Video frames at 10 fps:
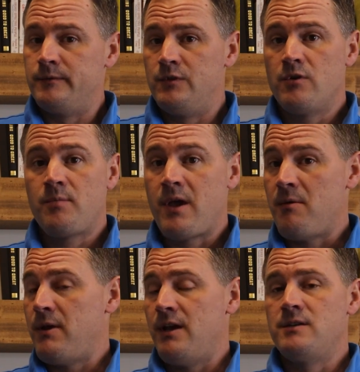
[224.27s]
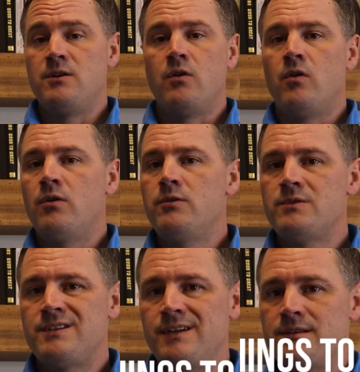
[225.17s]
drip campaigns, all
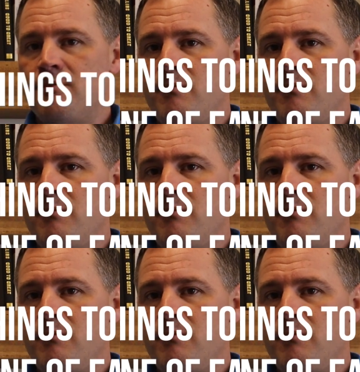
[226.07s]
those things to